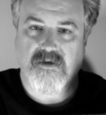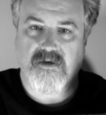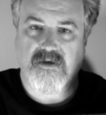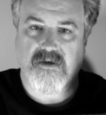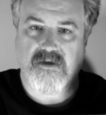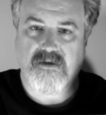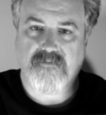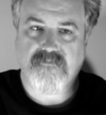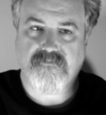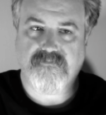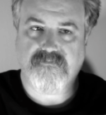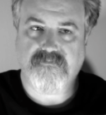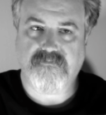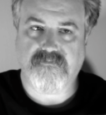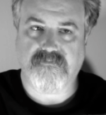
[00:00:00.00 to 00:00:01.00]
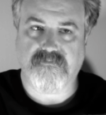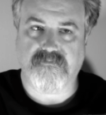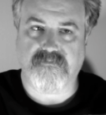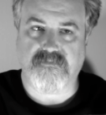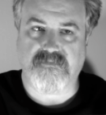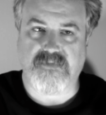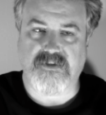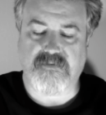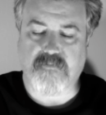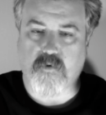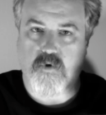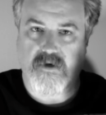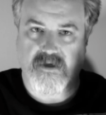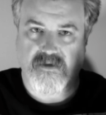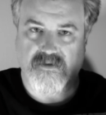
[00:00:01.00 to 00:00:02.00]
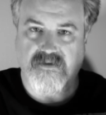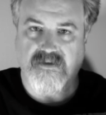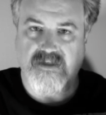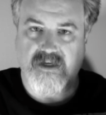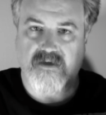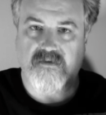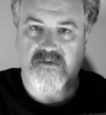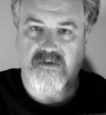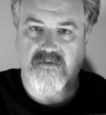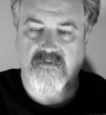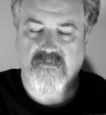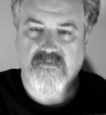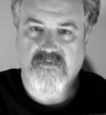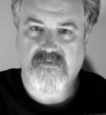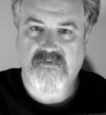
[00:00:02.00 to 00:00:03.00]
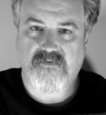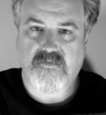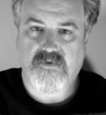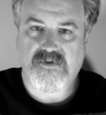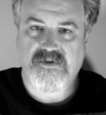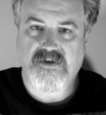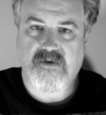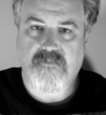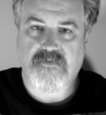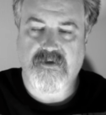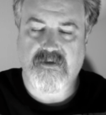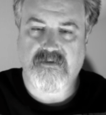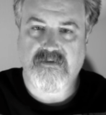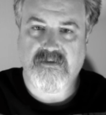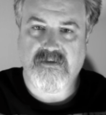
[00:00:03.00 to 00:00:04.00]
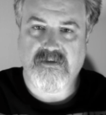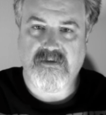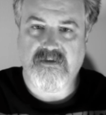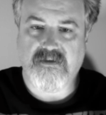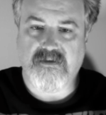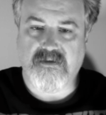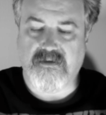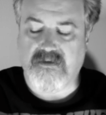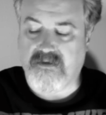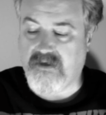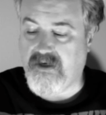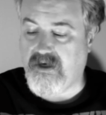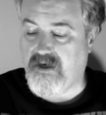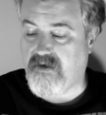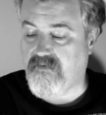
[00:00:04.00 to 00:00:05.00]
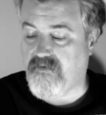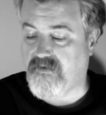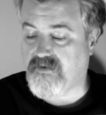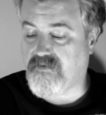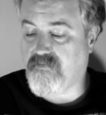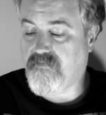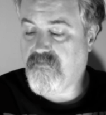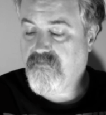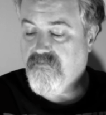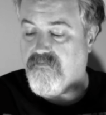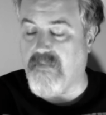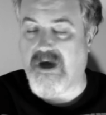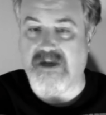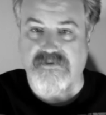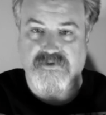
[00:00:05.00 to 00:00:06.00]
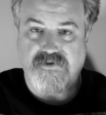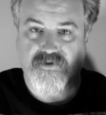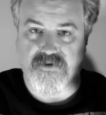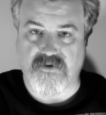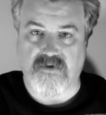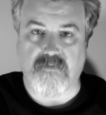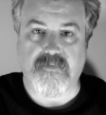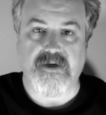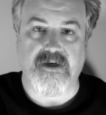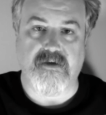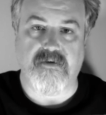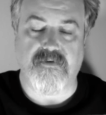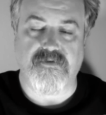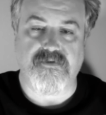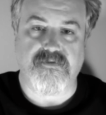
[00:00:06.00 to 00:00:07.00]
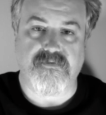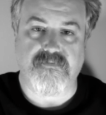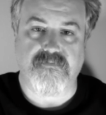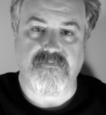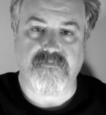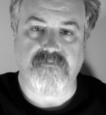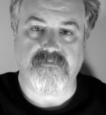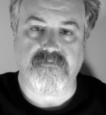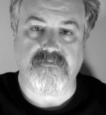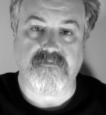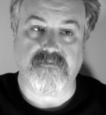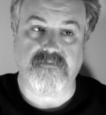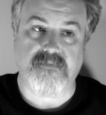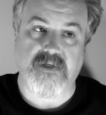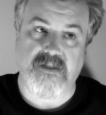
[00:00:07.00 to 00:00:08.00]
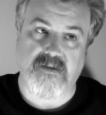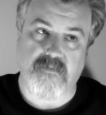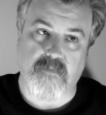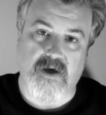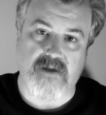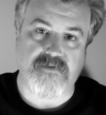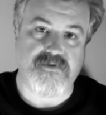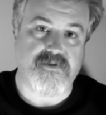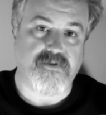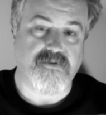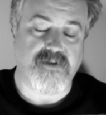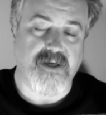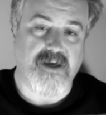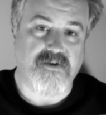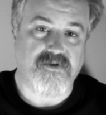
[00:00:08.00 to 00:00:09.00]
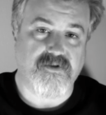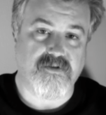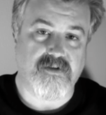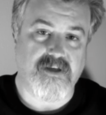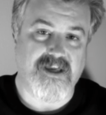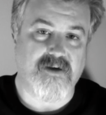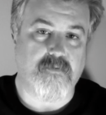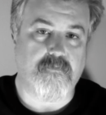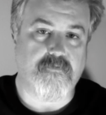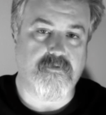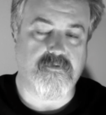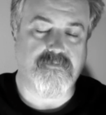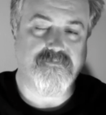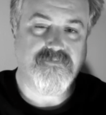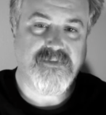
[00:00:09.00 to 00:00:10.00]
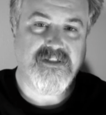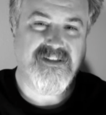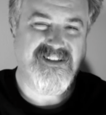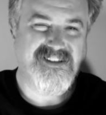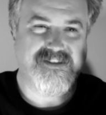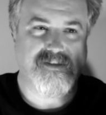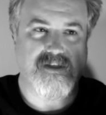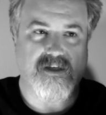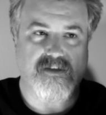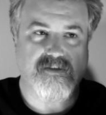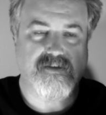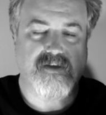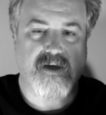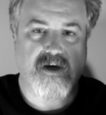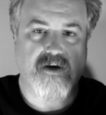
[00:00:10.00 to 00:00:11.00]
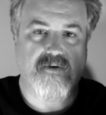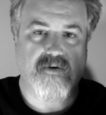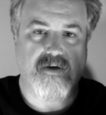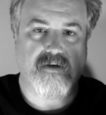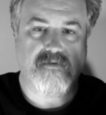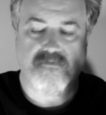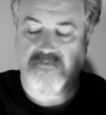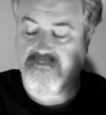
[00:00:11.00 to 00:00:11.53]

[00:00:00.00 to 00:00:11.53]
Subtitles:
Uh, this boy is dealing with something, and this monster appears, and the monster is actually helpful. It's not a scary.